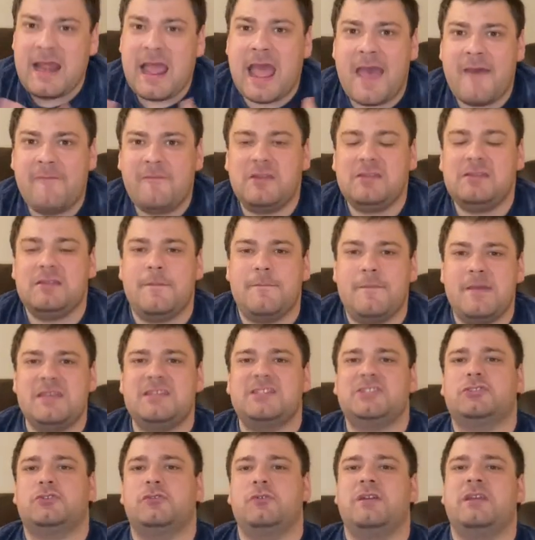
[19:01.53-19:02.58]
having the
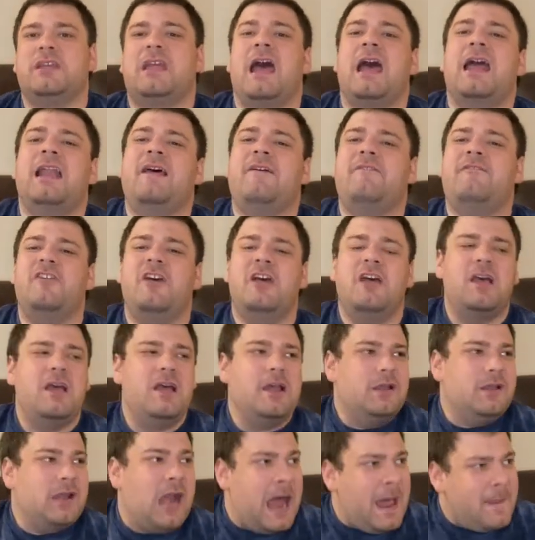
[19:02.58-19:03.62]
mystery kind of
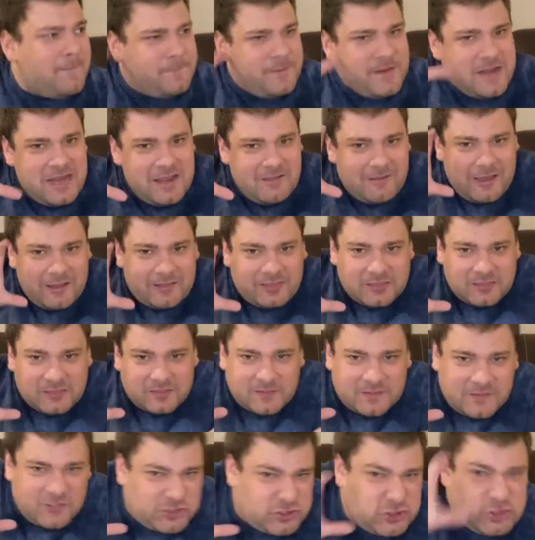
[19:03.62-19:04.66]
not be like
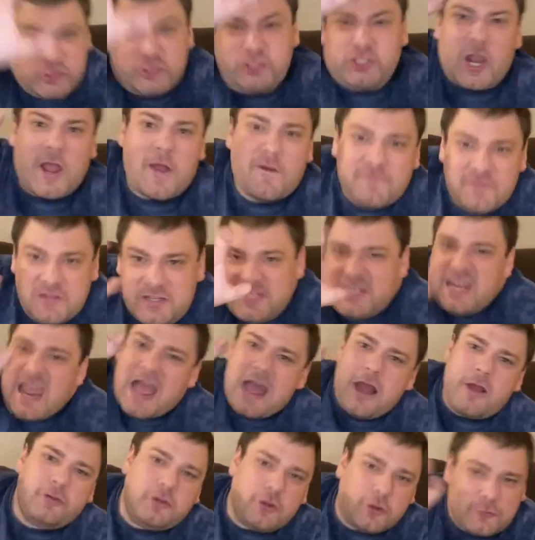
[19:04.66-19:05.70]
shoved
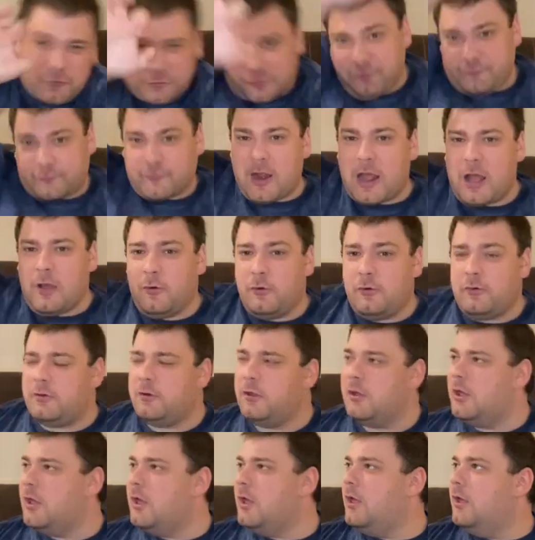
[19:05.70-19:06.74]
down your throat.
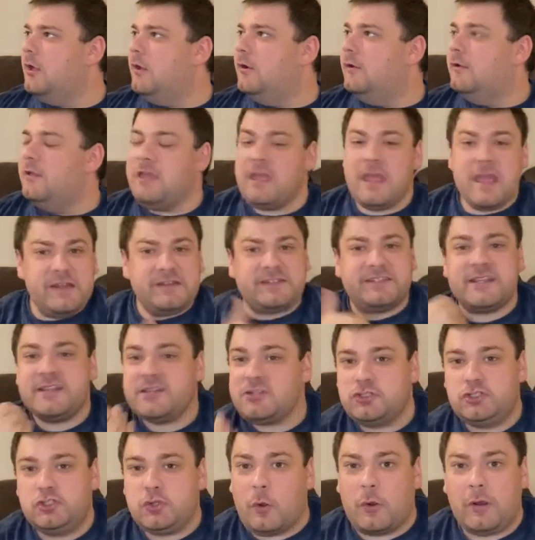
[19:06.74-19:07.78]
It's
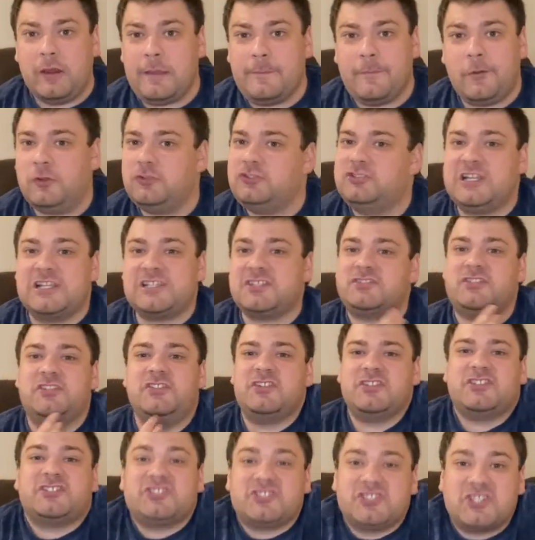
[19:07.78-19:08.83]
enjoyable just to
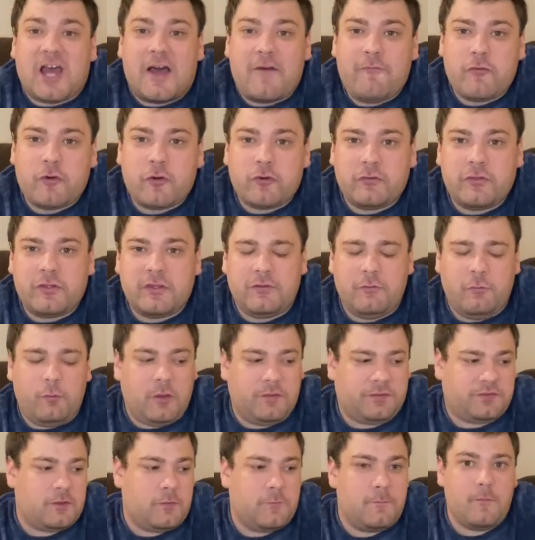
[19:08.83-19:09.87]
discover
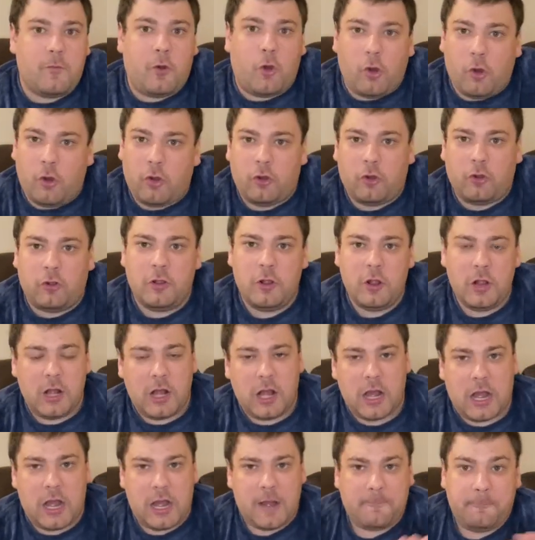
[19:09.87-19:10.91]
what the whole
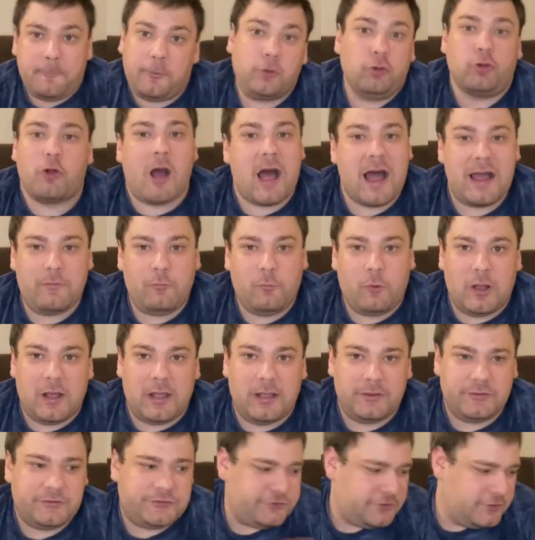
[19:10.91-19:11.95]
plot
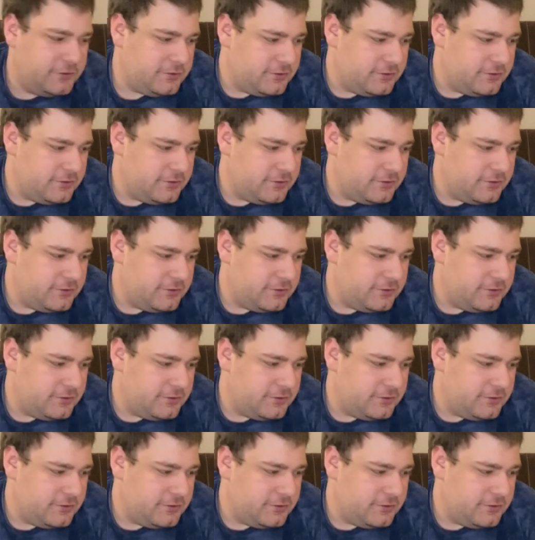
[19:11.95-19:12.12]
was.